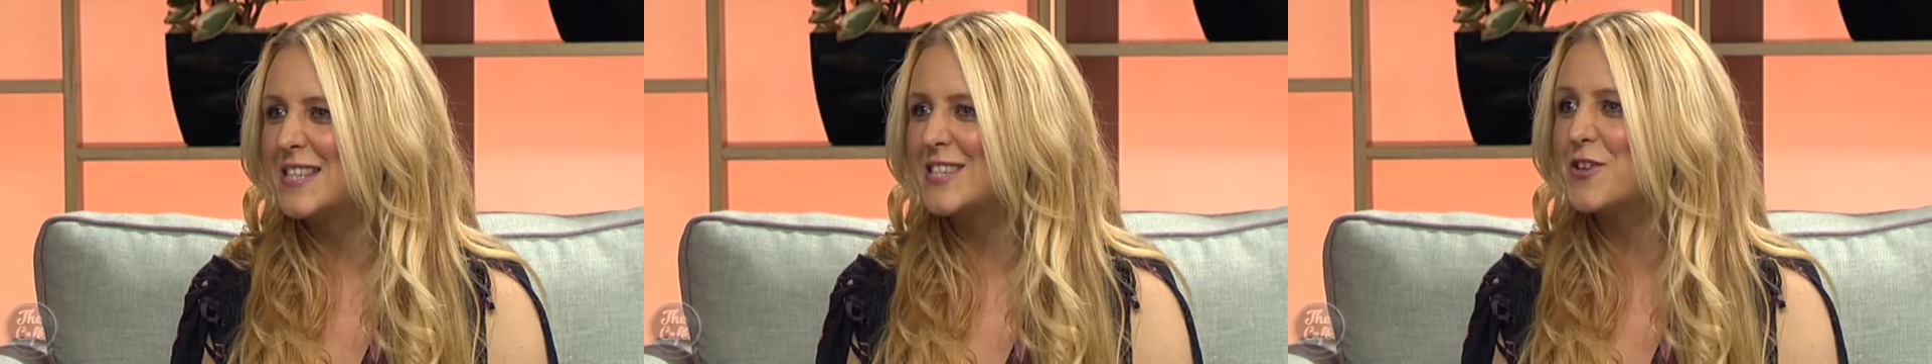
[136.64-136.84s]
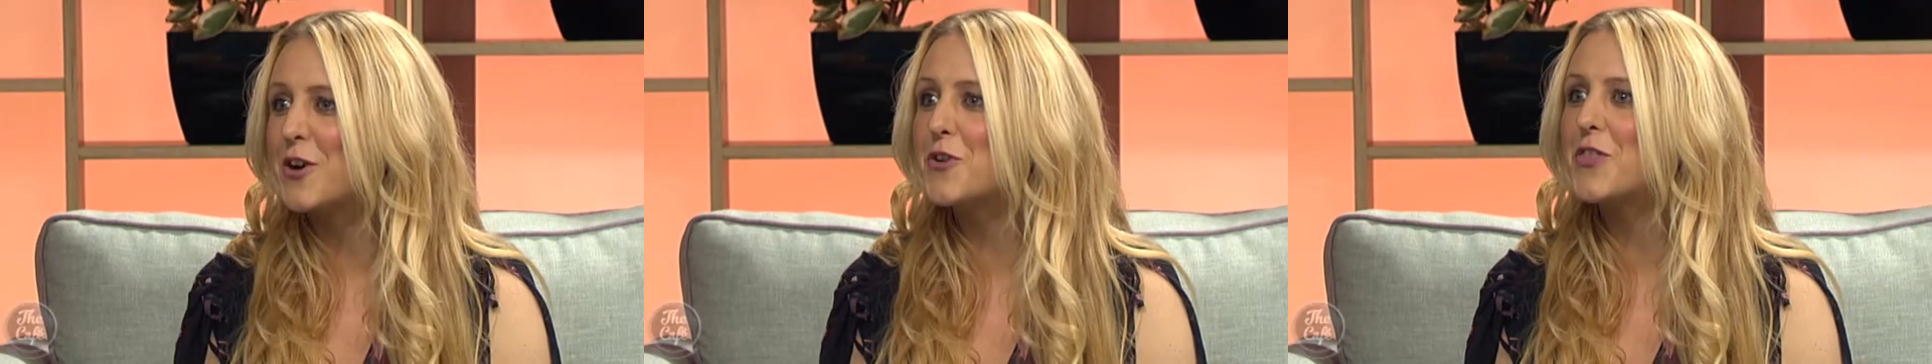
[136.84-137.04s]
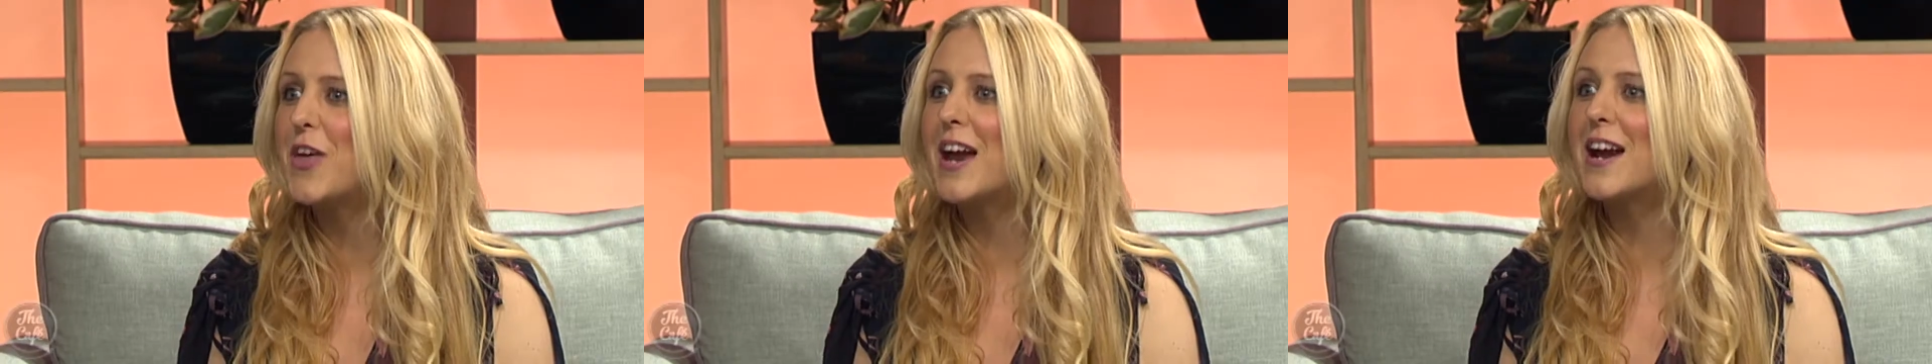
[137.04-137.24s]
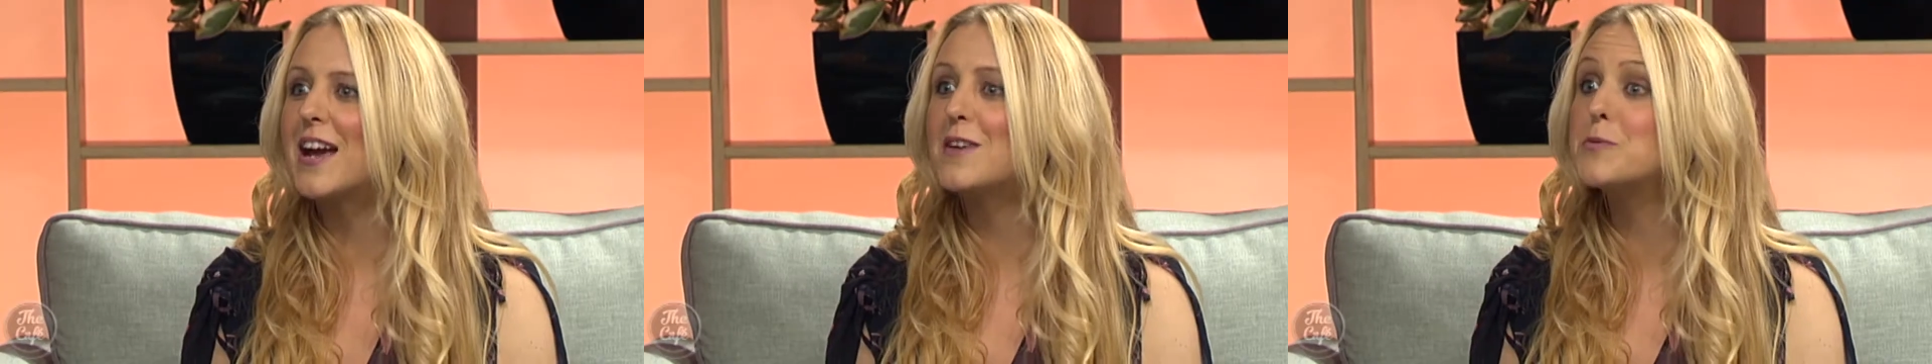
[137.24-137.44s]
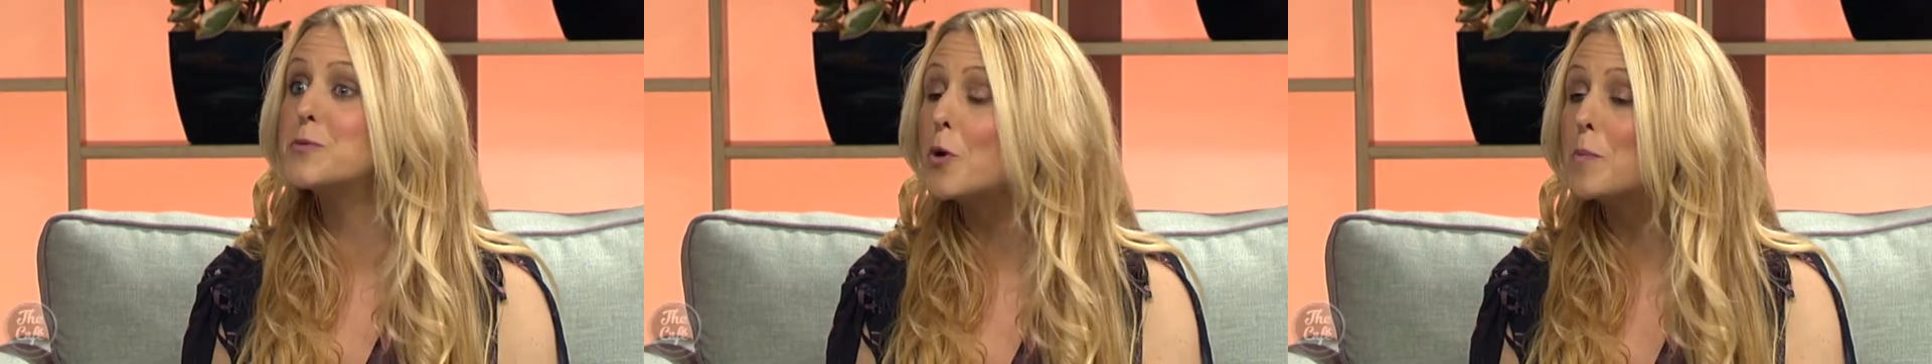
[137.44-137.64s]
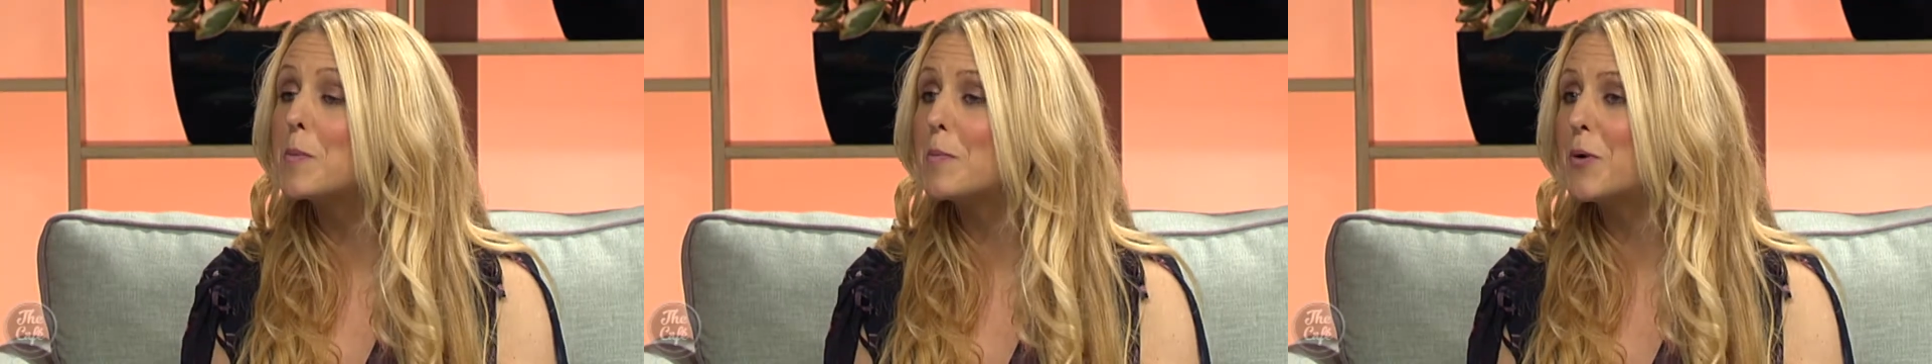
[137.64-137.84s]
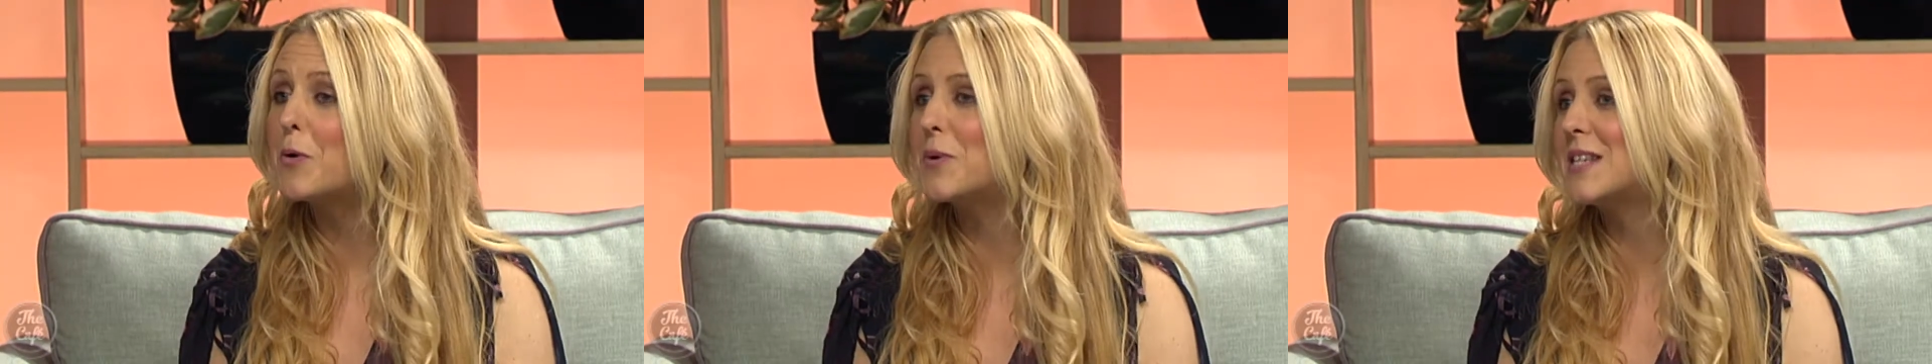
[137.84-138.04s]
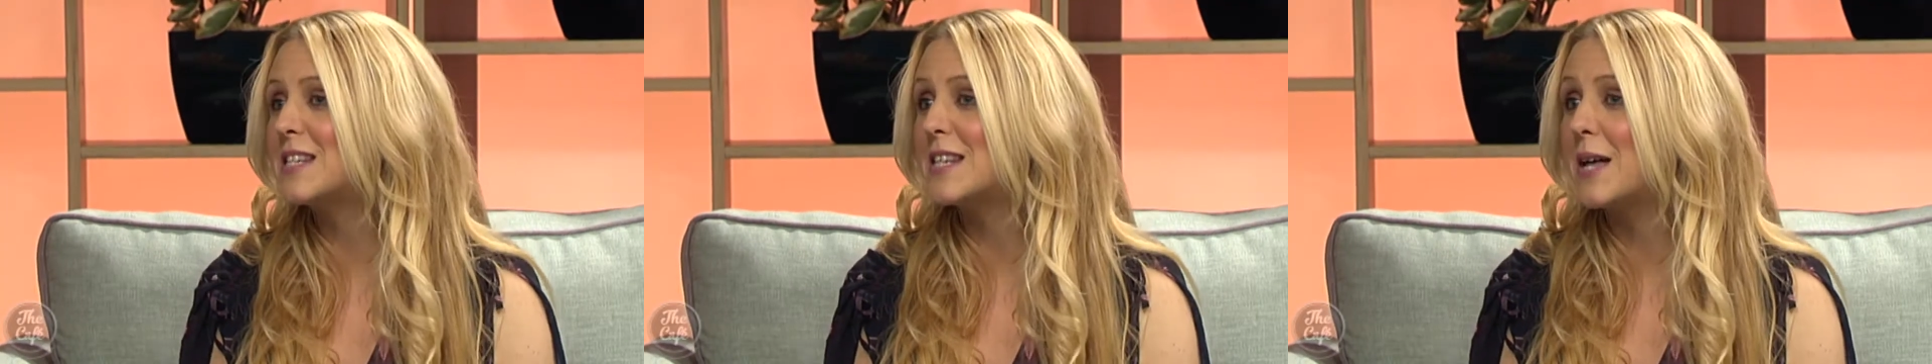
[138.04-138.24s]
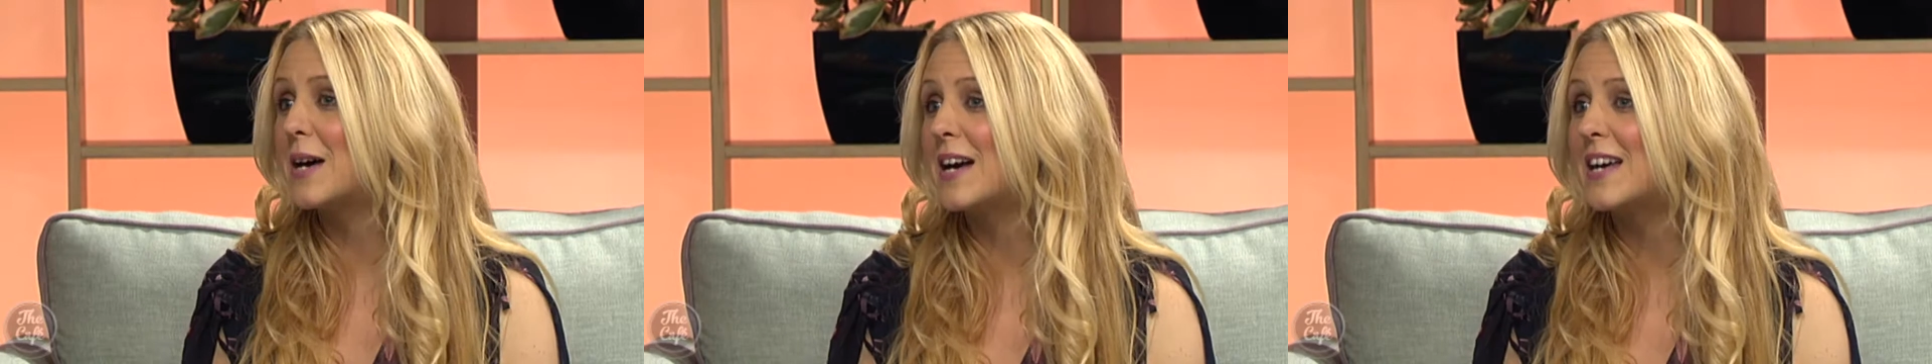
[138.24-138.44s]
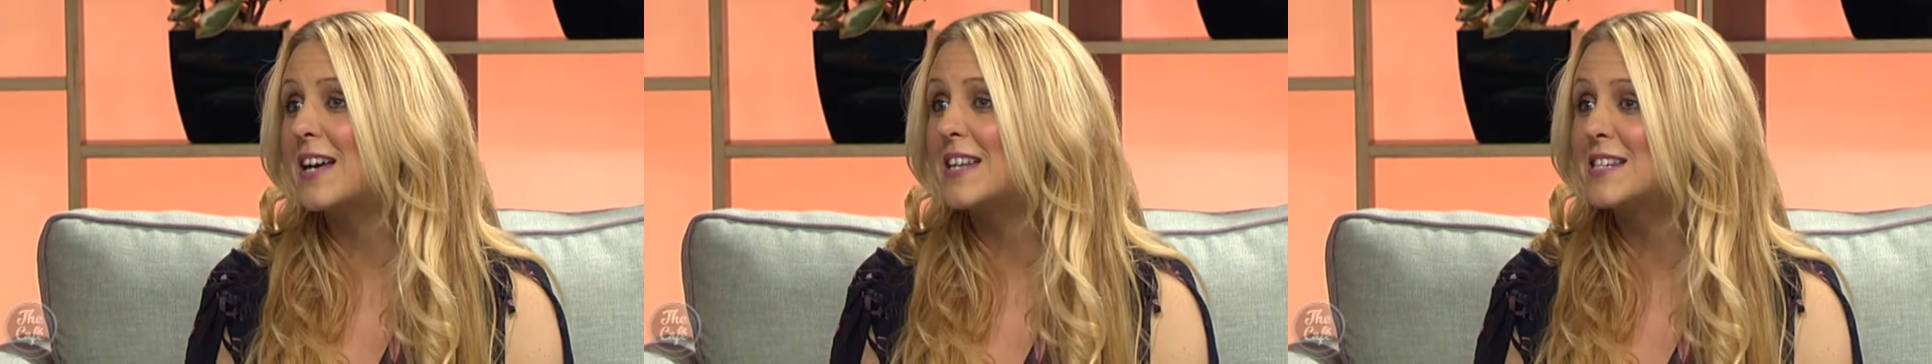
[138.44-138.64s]
So they're absorbable into
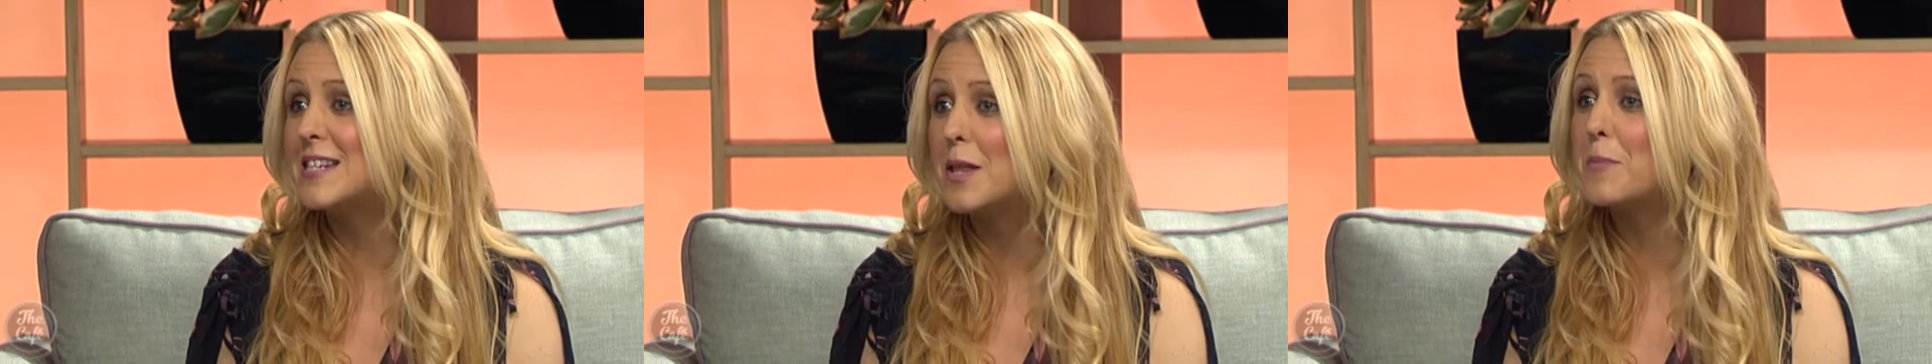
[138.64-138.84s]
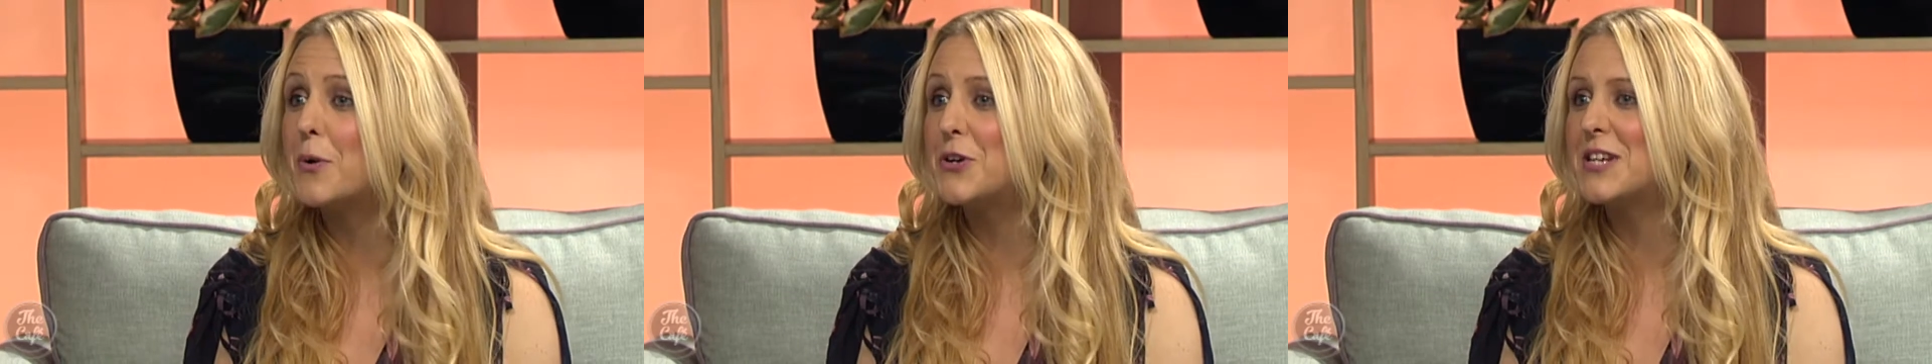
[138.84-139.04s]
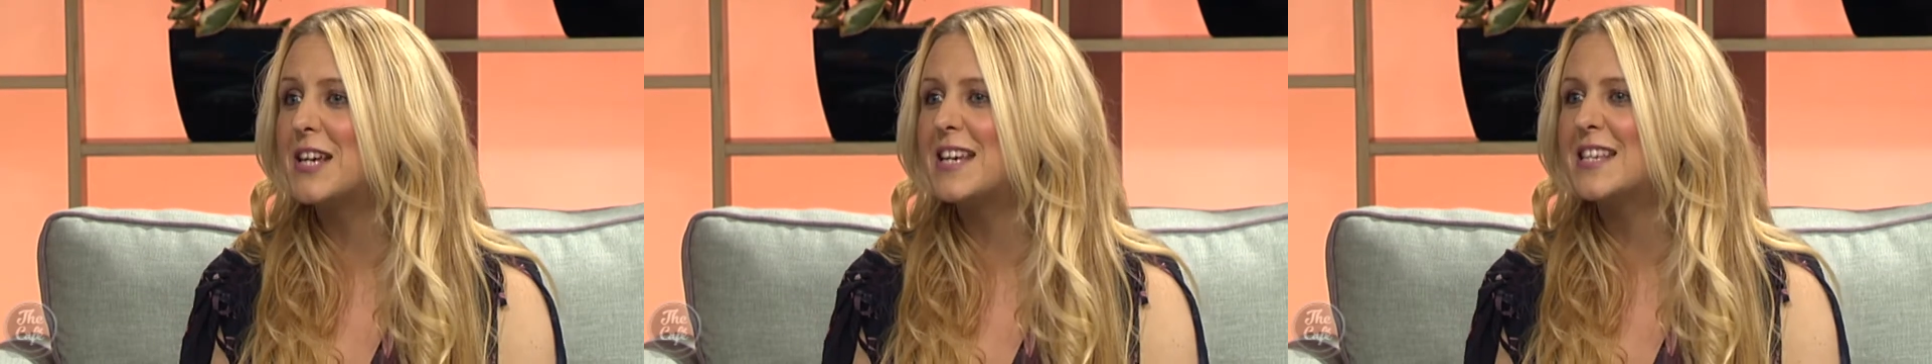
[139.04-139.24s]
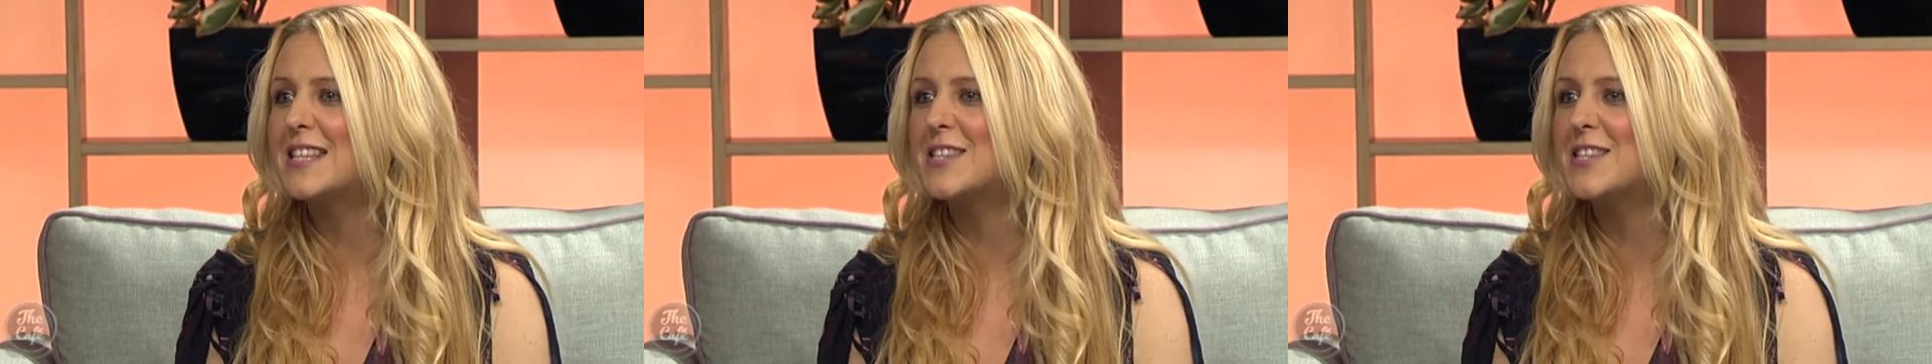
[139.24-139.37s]
the, into the body.